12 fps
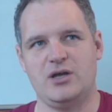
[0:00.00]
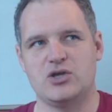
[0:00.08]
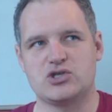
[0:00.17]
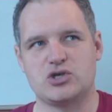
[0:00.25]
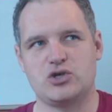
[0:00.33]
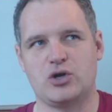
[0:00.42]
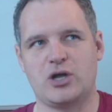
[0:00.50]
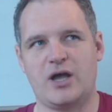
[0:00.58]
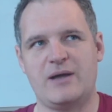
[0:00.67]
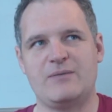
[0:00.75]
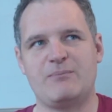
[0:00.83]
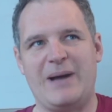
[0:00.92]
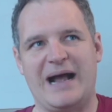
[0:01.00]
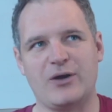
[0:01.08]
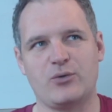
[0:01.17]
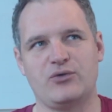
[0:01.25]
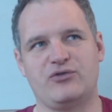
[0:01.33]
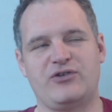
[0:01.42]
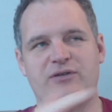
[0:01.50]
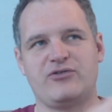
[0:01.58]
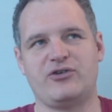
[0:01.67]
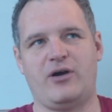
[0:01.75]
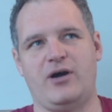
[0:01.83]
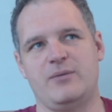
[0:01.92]
So you're going backwards in
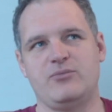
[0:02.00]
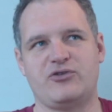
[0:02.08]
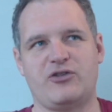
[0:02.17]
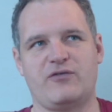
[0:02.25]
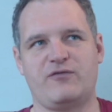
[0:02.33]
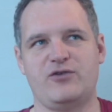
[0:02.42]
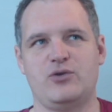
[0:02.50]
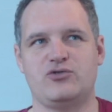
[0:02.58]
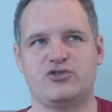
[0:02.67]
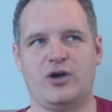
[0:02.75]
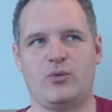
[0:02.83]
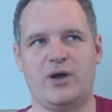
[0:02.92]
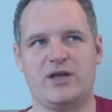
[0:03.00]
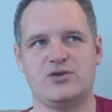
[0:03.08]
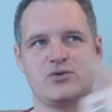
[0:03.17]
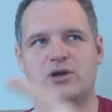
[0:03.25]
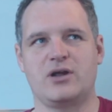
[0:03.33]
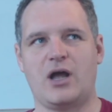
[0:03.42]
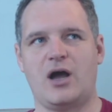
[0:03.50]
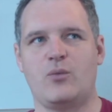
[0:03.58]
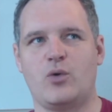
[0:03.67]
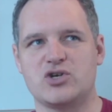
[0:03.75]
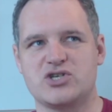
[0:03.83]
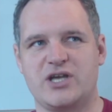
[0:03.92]
time to the future where you can go and
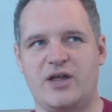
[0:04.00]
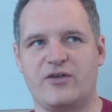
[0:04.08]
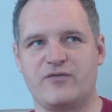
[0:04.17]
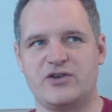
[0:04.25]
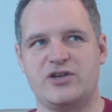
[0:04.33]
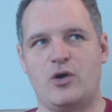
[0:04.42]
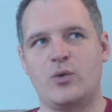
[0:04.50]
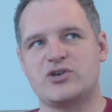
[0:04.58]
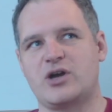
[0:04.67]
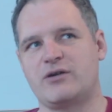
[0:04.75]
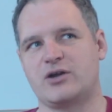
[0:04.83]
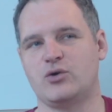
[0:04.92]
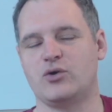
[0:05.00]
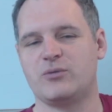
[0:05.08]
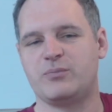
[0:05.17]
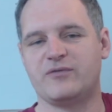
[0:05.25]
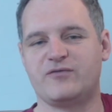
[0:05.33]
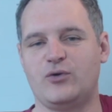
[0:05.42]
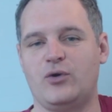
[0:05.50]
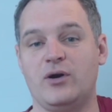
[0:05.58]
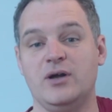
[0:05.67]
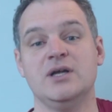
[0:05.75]
watch the other video which I recorded before.